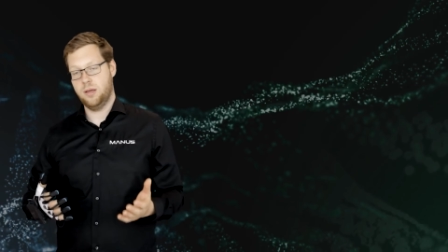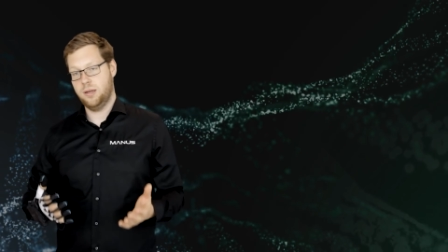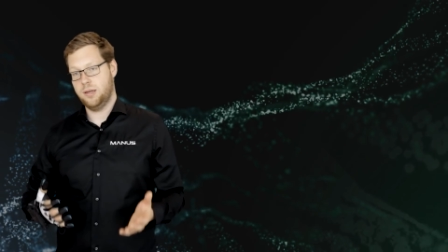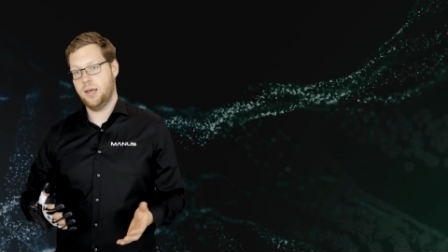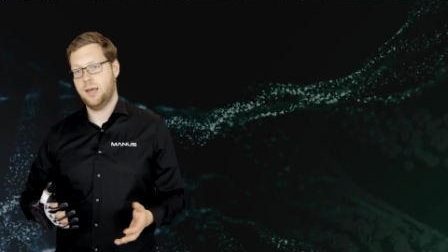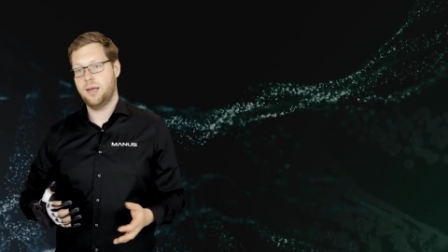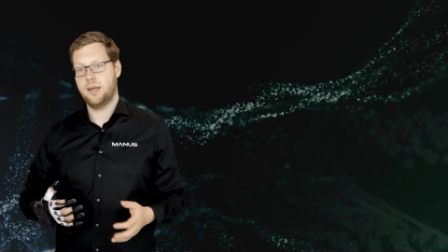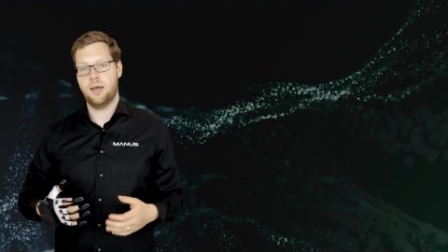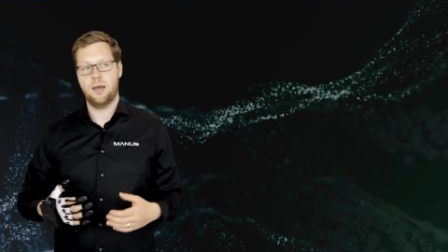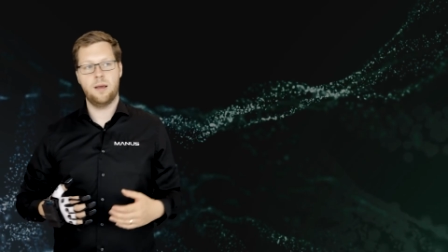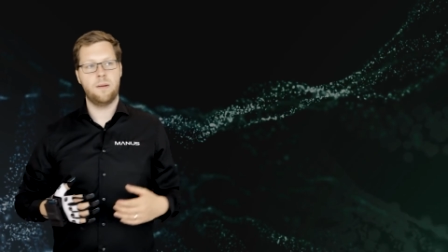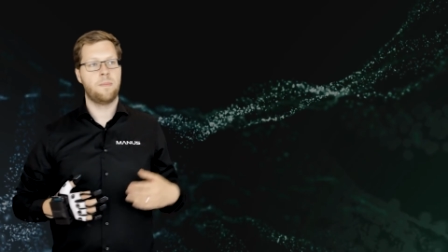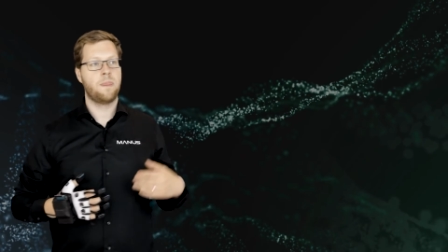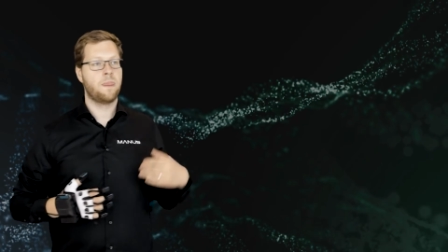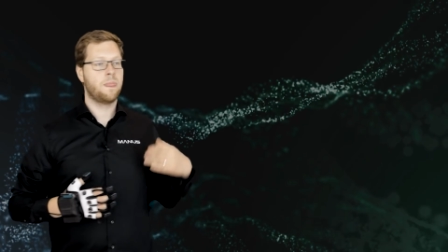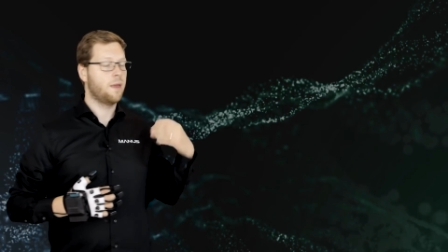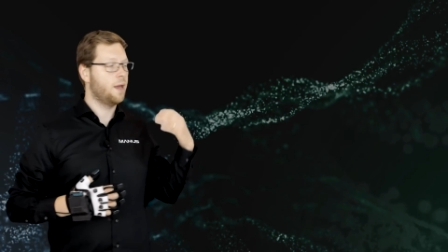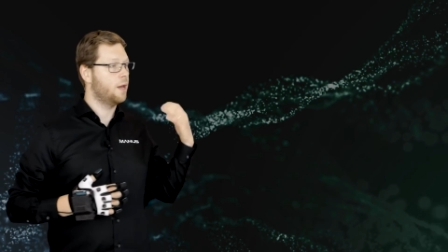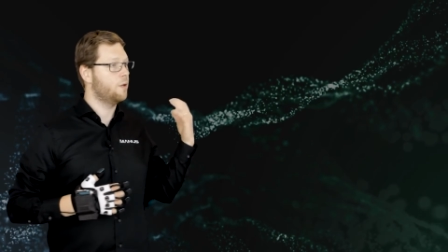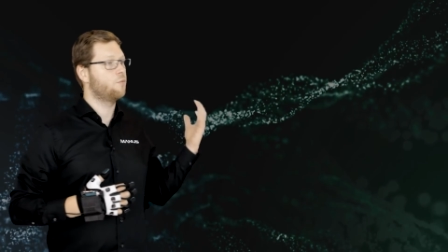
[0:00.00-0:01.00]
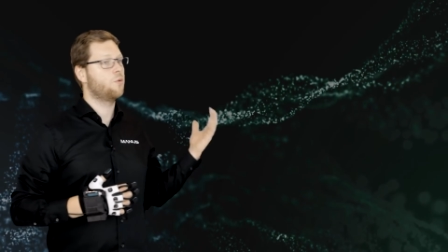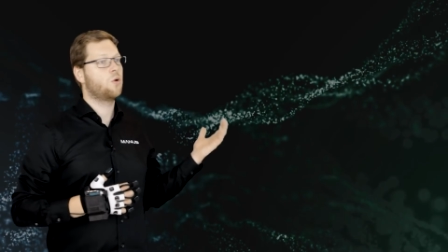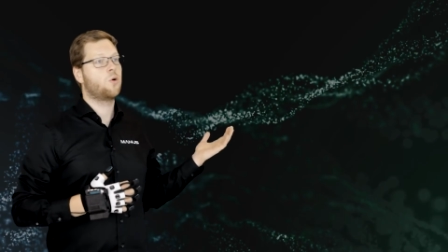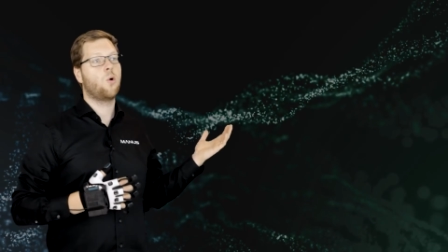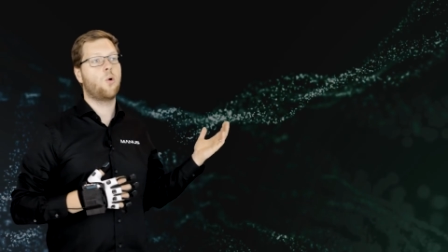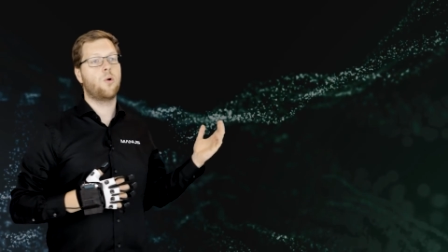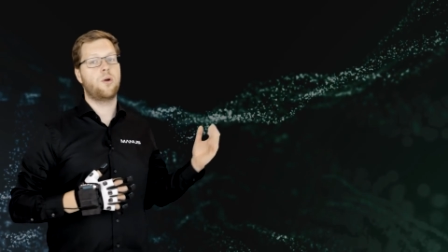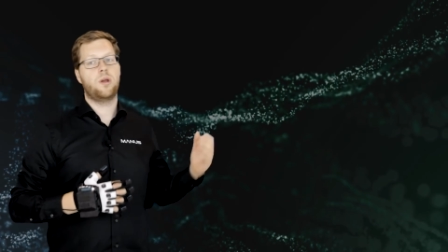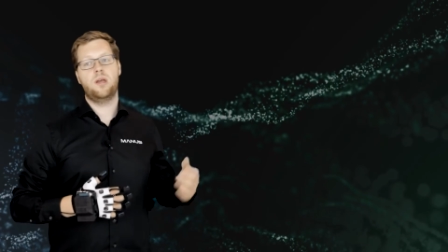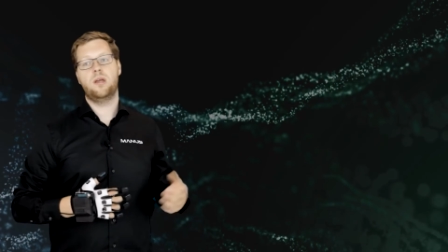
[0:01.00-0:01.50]
data and
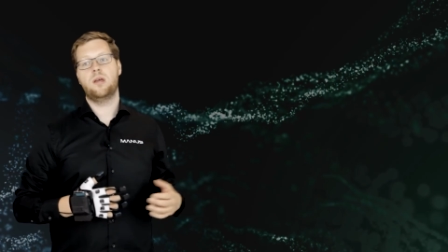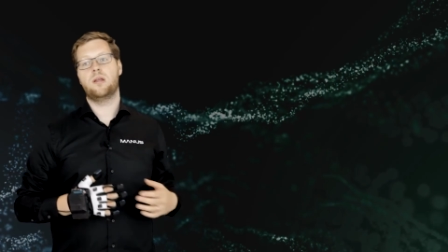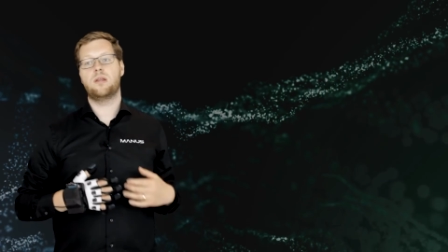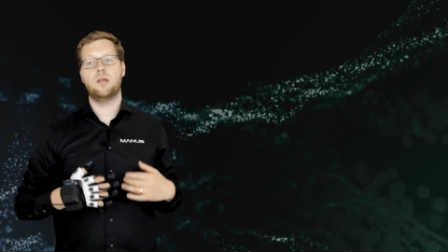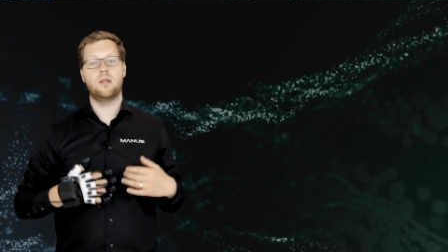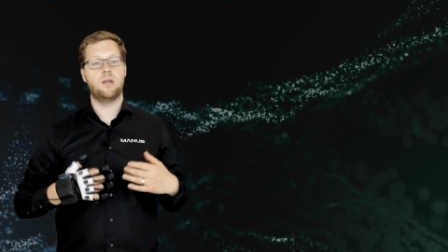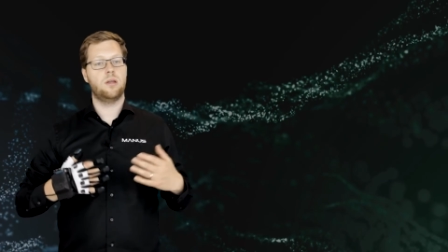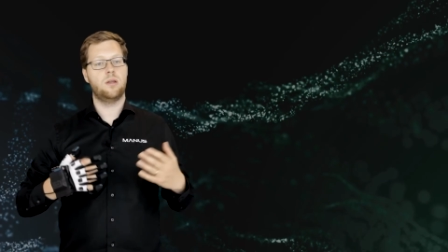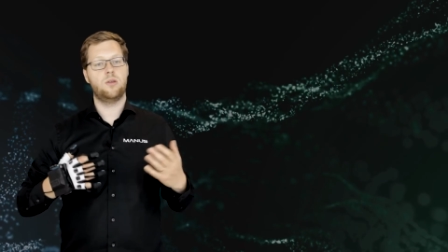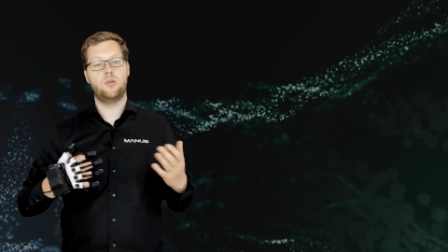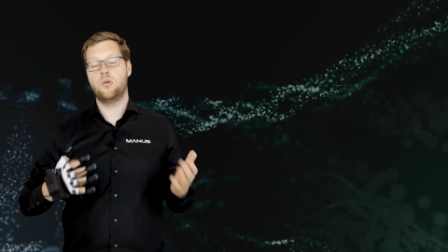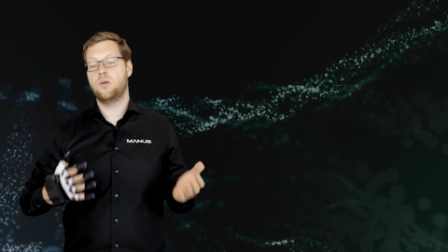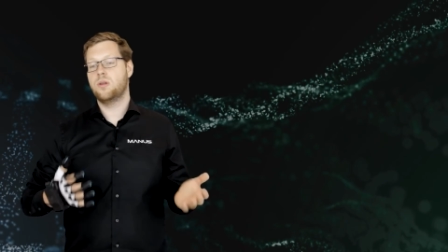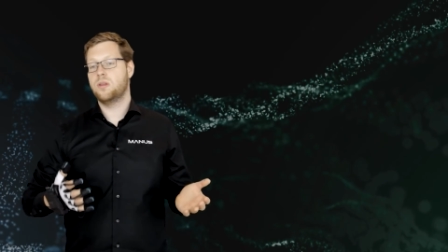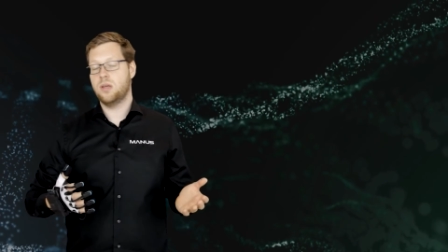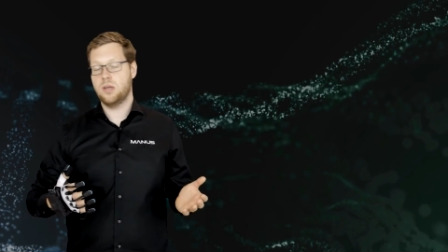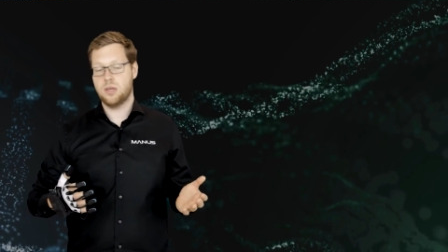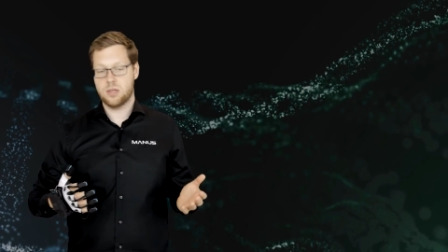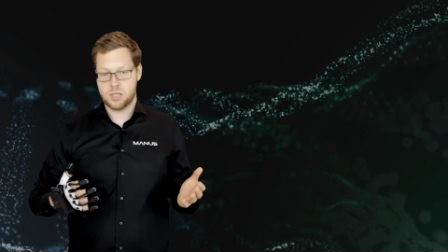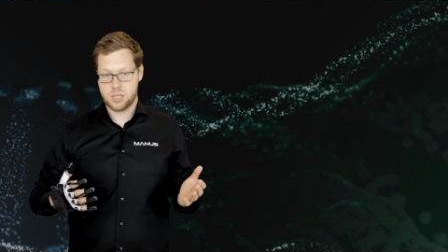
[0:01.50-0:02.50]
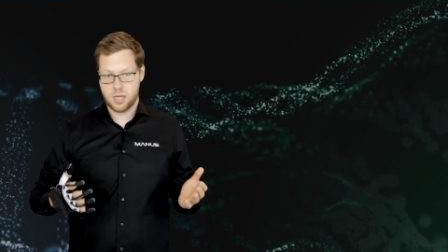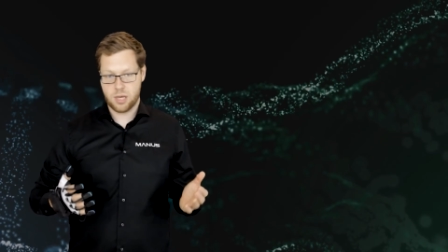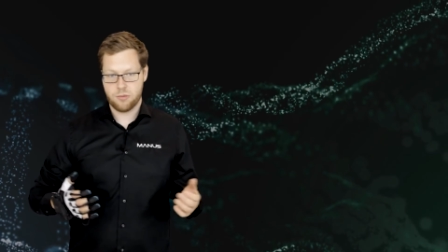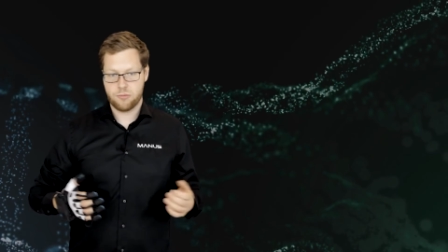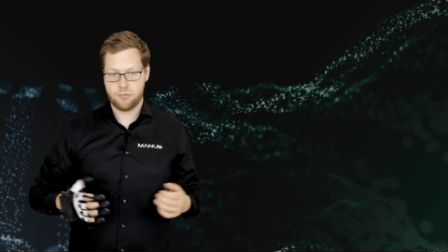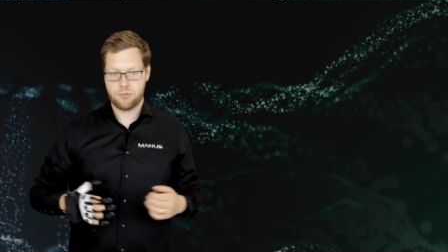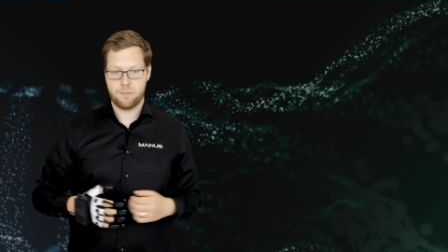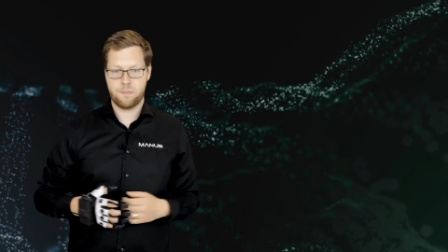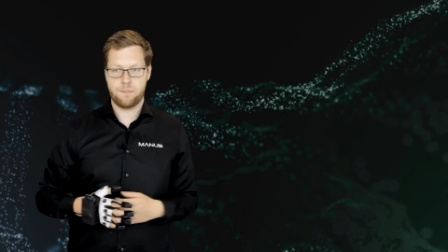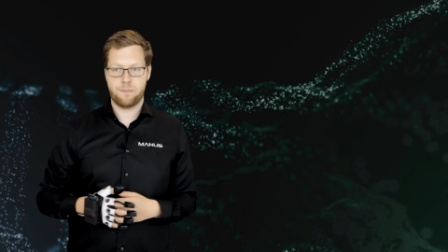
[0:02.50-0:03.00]
recording it in Unity itself.